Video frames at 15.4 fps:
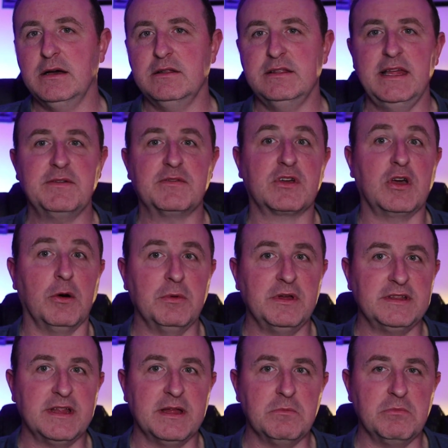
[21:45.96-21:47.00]
Leave a
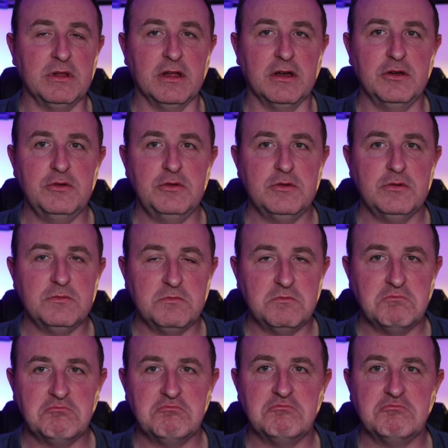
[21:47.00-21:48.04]
comment down below.
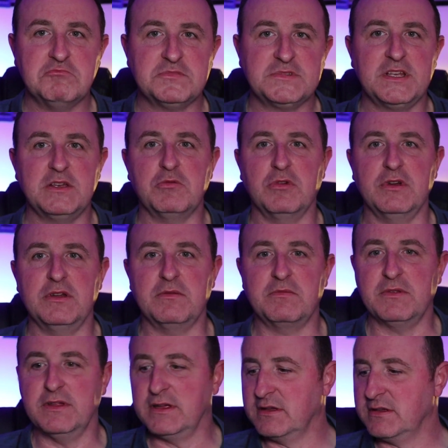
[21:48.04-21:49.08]
See what you
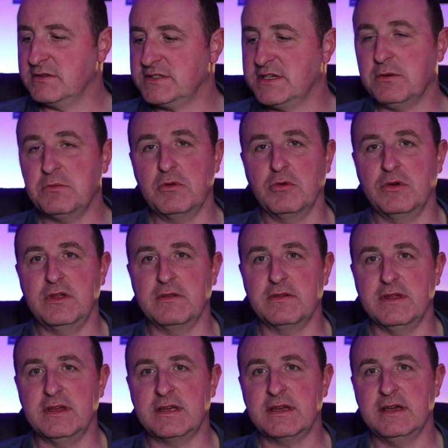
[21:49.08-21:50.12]
think. Tell me what you
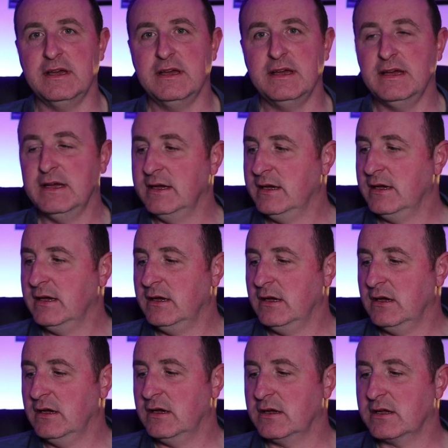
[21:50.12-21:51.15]
think.
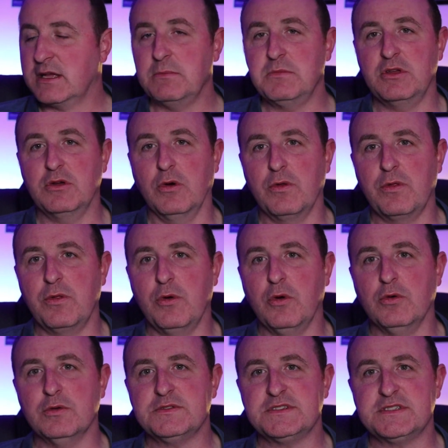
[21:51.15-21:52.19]
Give me your
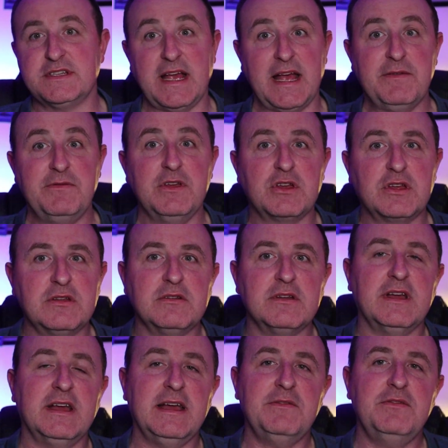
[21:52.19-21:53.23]
thoughts. Have you
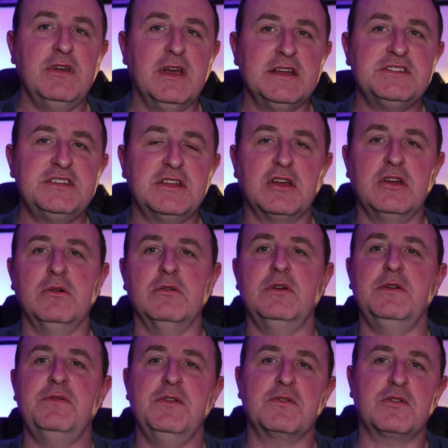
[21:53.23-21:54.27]
actually,
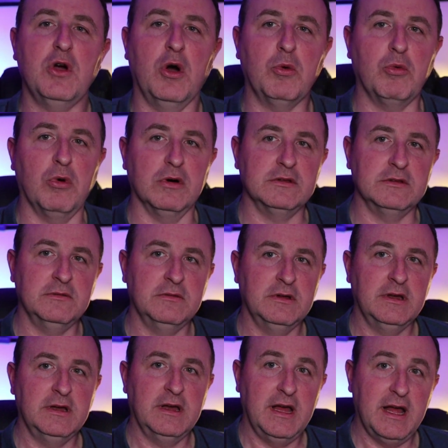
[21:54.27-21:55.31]
if you've got one,
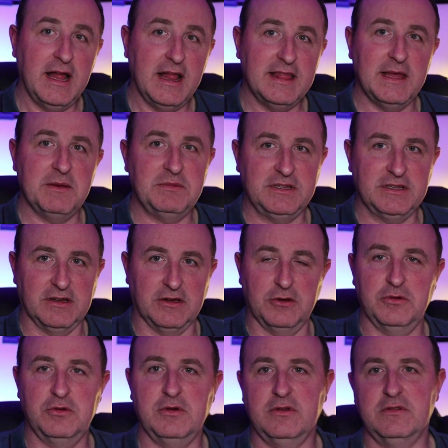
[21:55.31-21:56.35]
let me
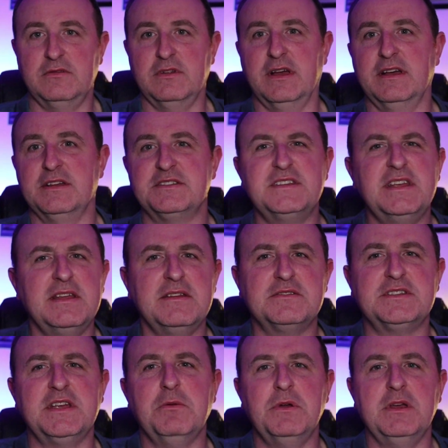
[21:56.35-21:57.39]
know.
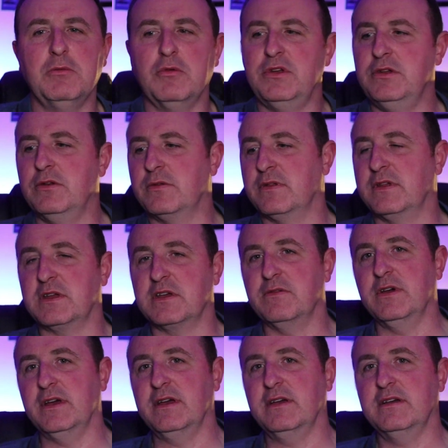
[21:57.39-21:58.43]
Tell me what you think
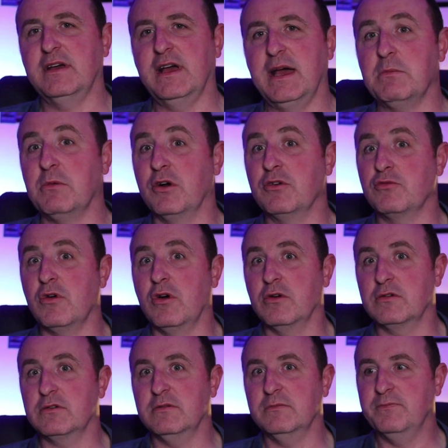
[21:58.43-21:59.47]
of it. Am I
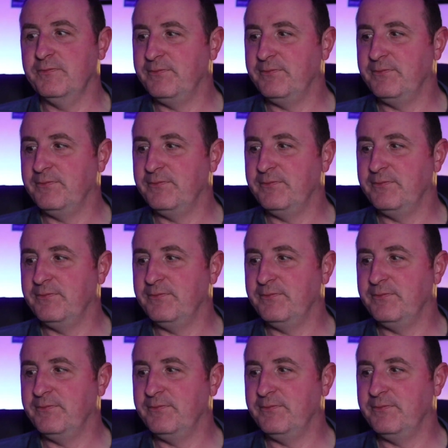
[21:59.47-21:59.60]
wrong?